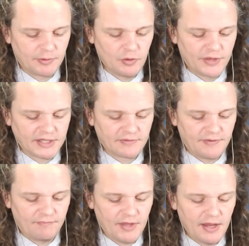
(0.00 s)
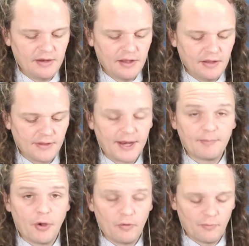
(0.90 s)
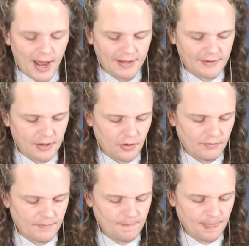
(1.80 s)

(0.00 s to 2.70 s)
in 2015, letting Paul Ryan take over.